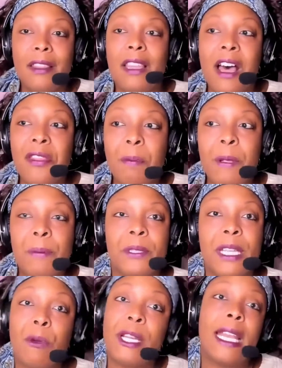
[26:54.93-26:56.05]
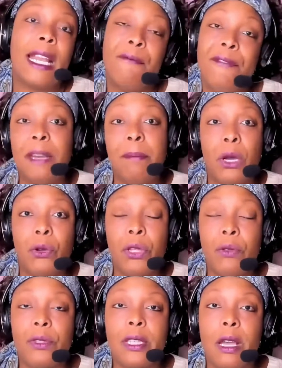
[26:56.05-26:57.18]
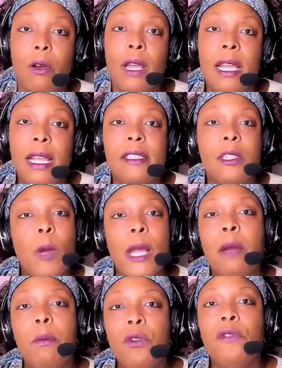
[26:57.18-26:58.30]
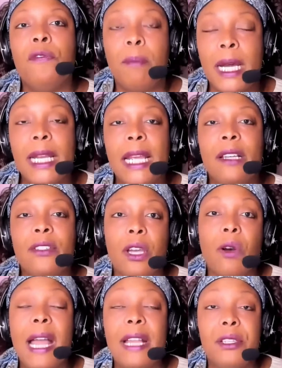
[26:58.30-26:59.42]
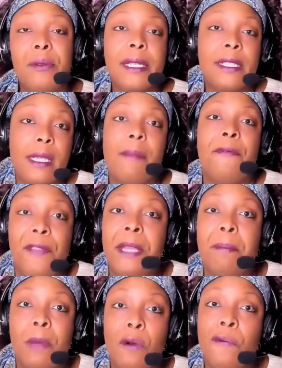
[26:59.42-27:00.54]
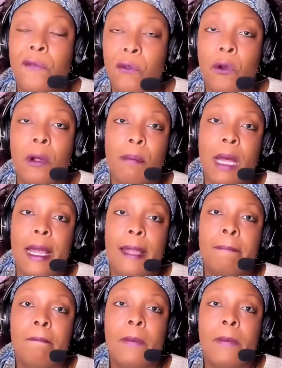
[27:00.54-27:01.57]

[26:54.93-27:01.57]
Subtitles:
the other people say, "Well, can I Venmo you?" So it's a way to move money. So I do accept Venmo for my